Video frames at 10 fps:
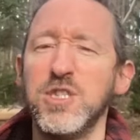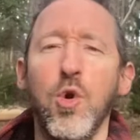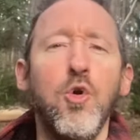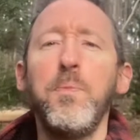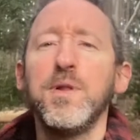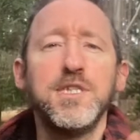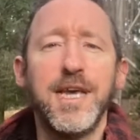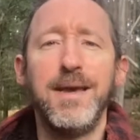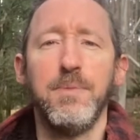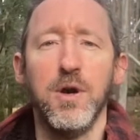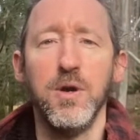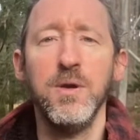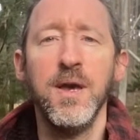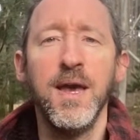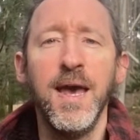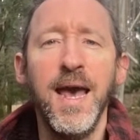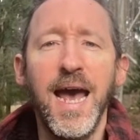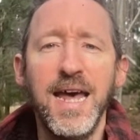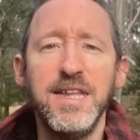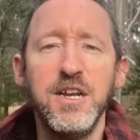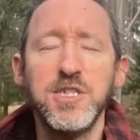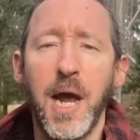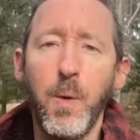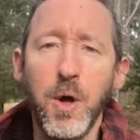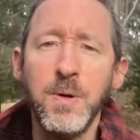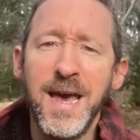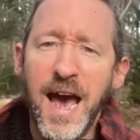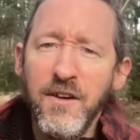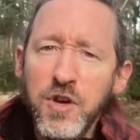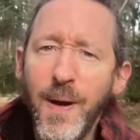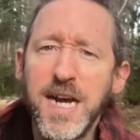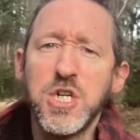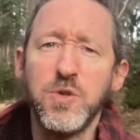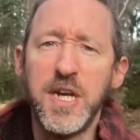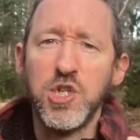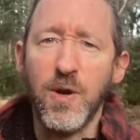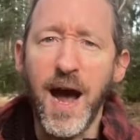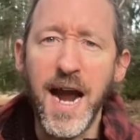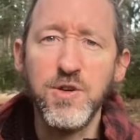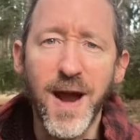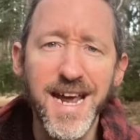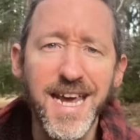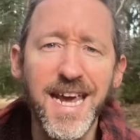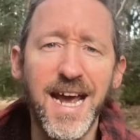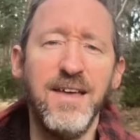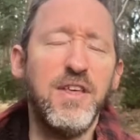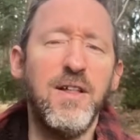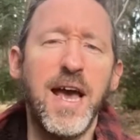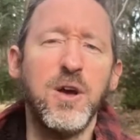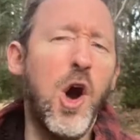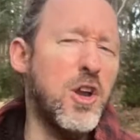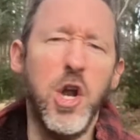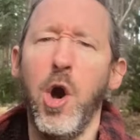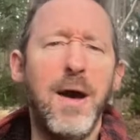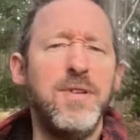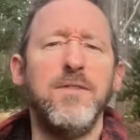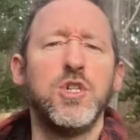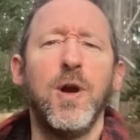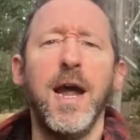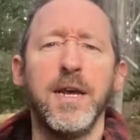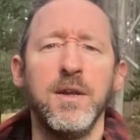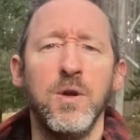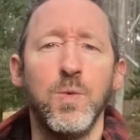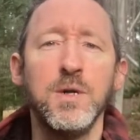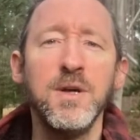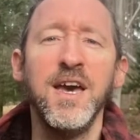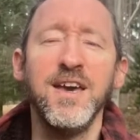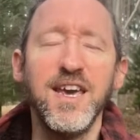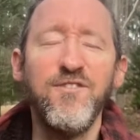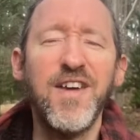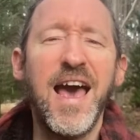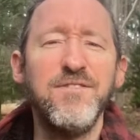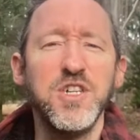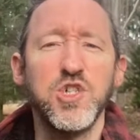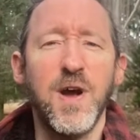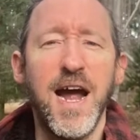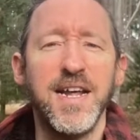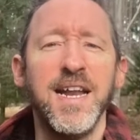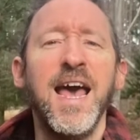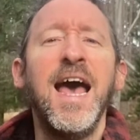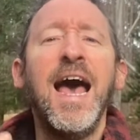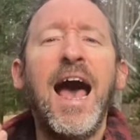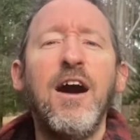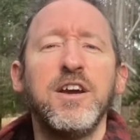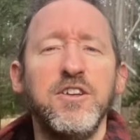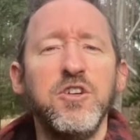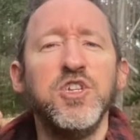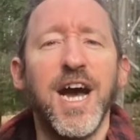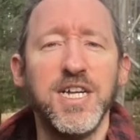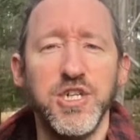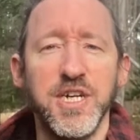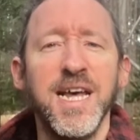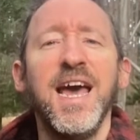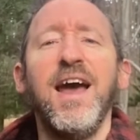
it's all placebo. And then you say, well, have you actually tried Reiki? And they're like, oh, no, I've never tried it. Well, if you haven't tried it, how can you judge it?